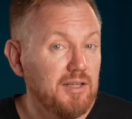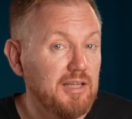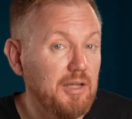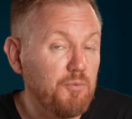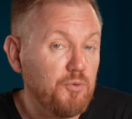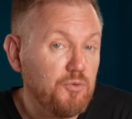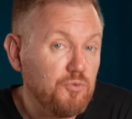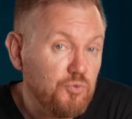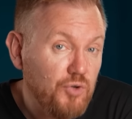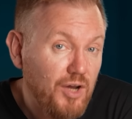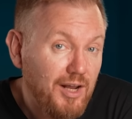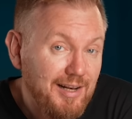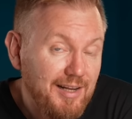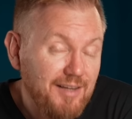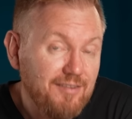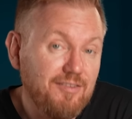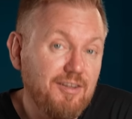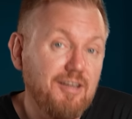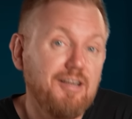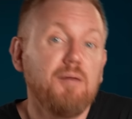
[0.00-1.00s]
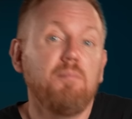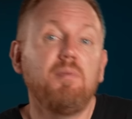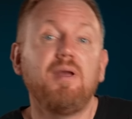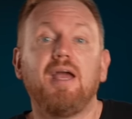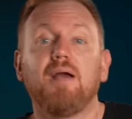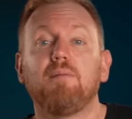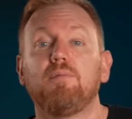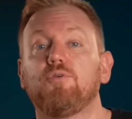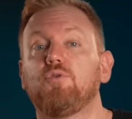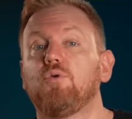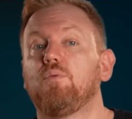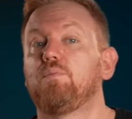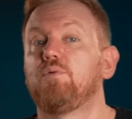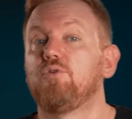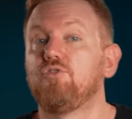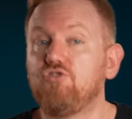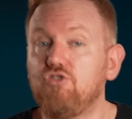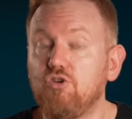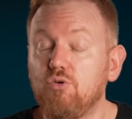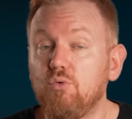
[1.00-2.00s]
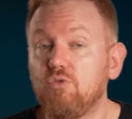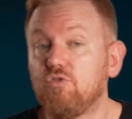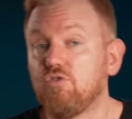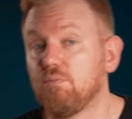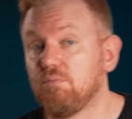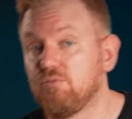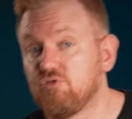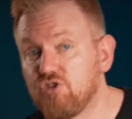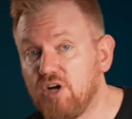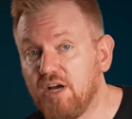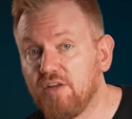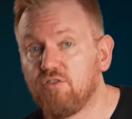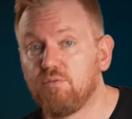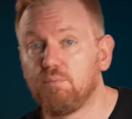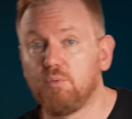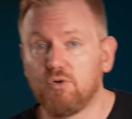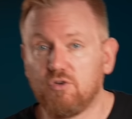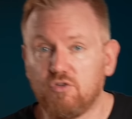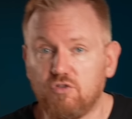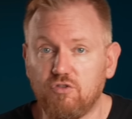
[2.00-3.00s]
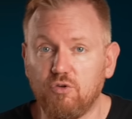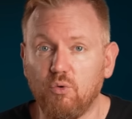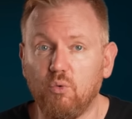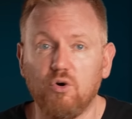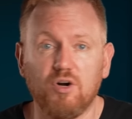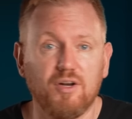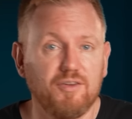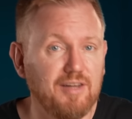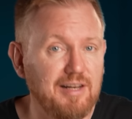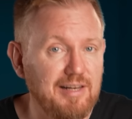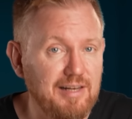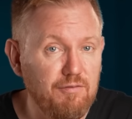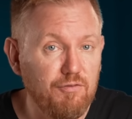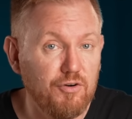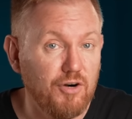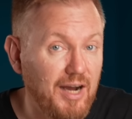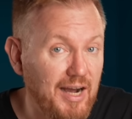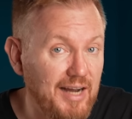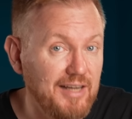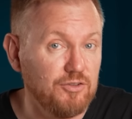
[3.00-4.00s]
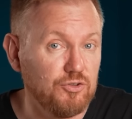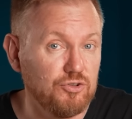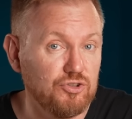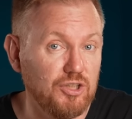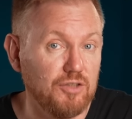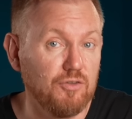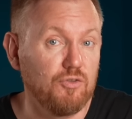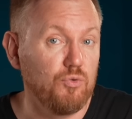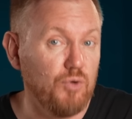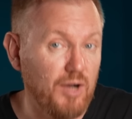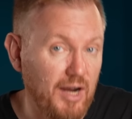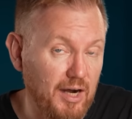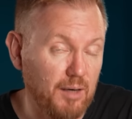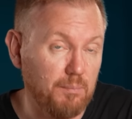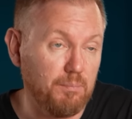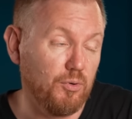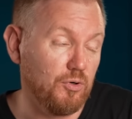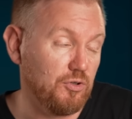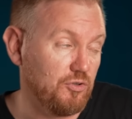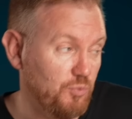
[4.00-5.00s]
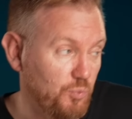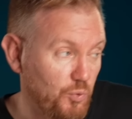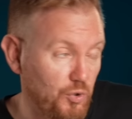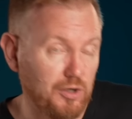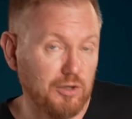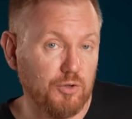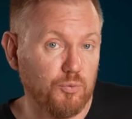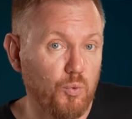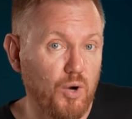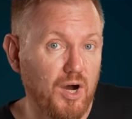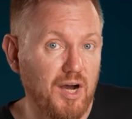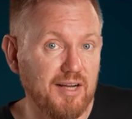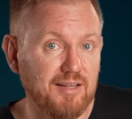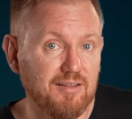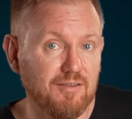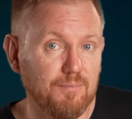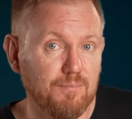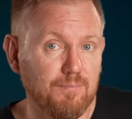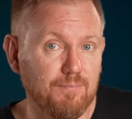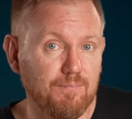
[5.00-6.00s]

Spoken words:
that would realistically be able to produce, transport, store and deliver hydrogen to airports worldwide.